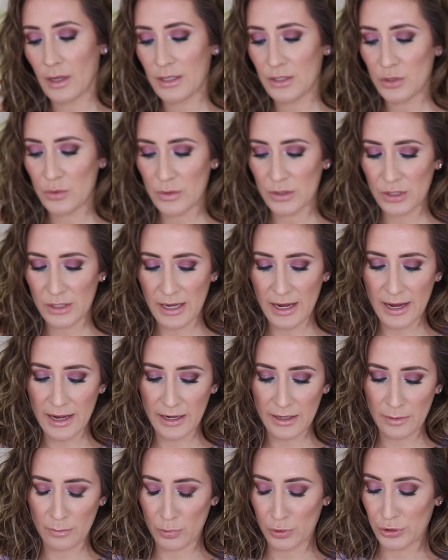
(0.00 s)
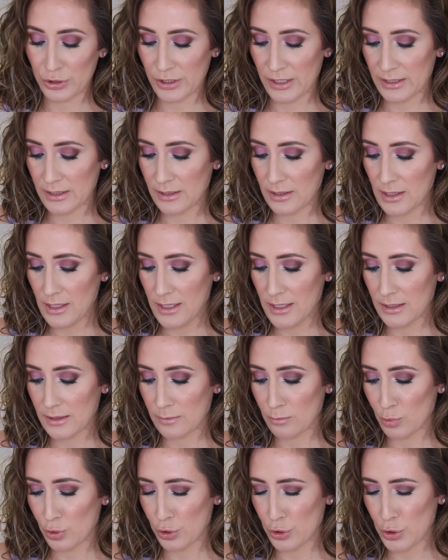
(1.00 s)
I do wish they had more shades of these,
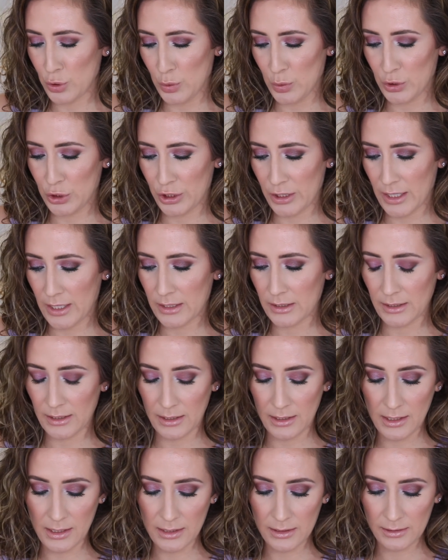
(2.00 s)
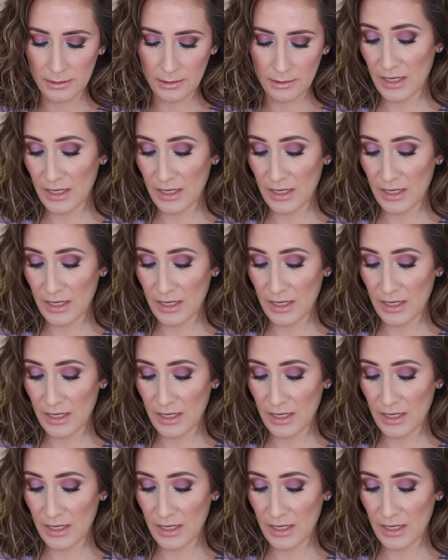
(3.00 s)
more nude shades in these.